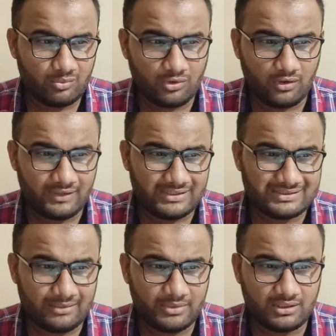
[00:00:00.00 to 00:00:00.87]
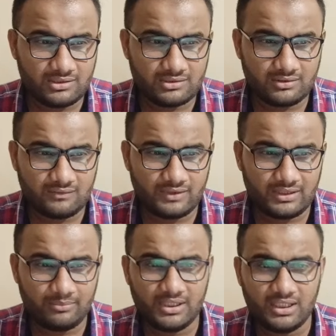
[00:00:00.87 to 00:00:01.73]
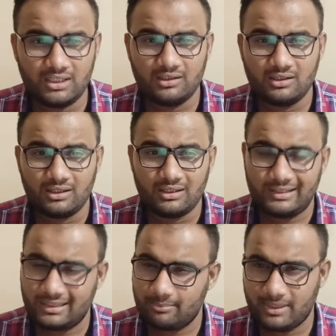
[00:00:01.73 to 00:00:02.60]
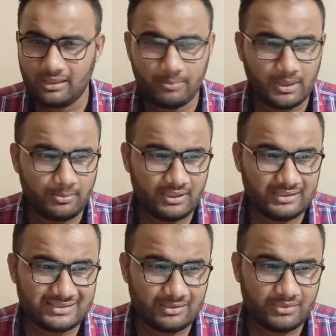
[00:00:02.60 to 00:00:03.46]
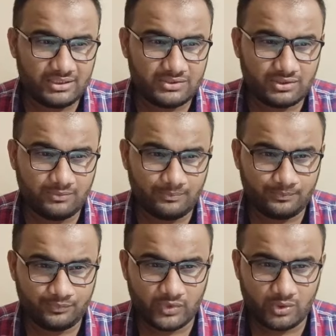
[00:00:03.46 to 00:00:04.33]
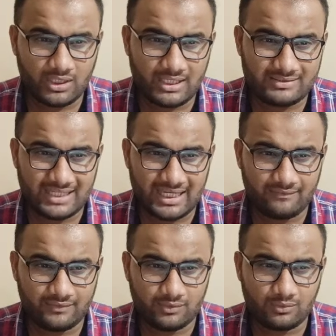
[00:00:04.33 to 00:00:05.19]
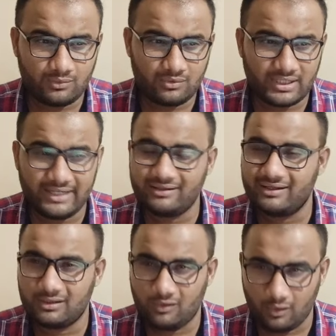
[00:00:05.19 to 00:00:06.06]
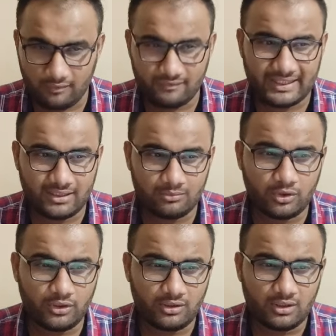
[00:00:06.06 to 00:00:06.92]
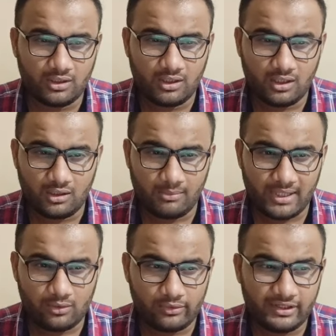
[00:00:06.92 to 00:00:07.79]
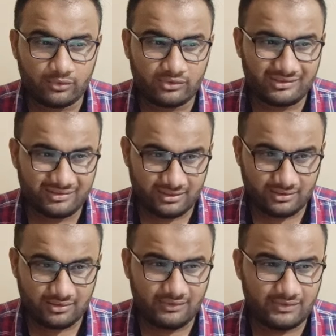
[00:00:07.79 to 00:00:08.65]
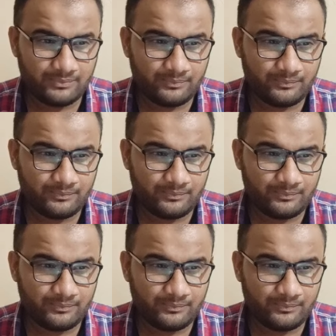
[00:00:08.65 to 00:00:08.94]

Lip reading: So mode of examination will be like pen paper examination. You guys have to write it in offline mode by going to the centers.